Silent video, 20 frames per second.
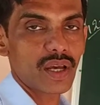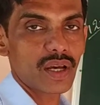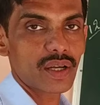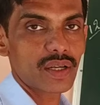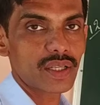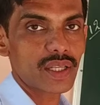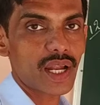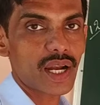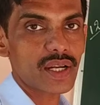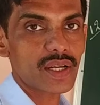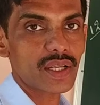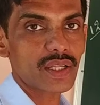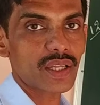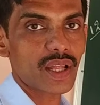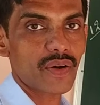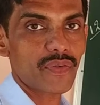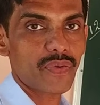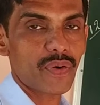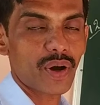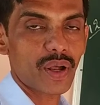result in
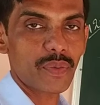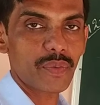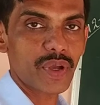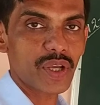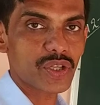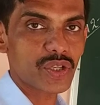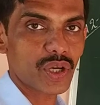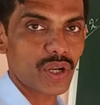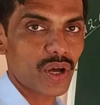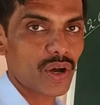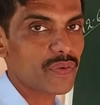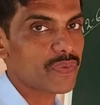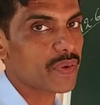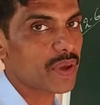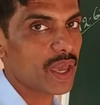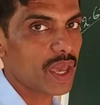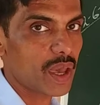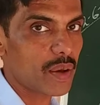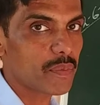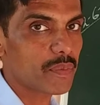the formation of
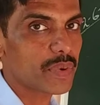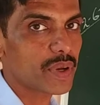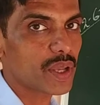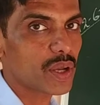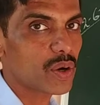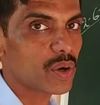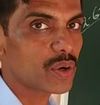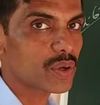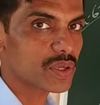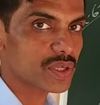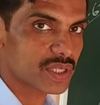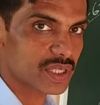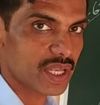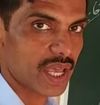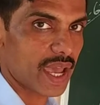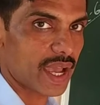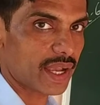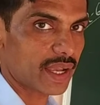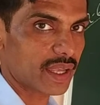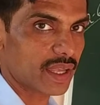embryo
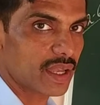sac.